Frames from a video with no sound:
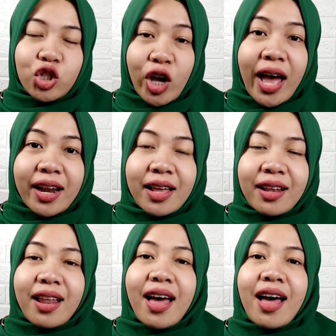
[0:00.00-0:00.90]

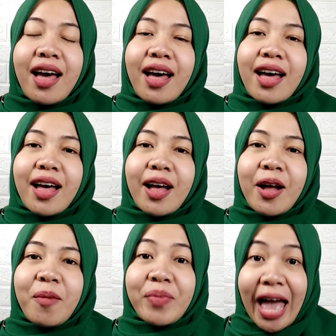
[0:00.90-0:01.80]
channel
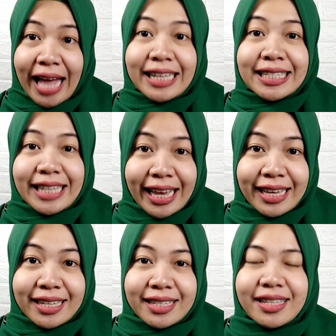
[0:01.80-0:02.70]

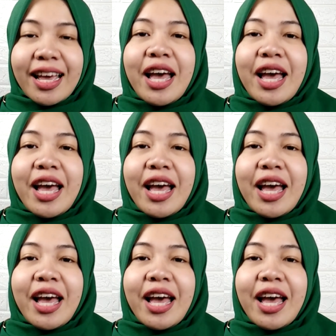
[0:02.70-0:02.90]
exists.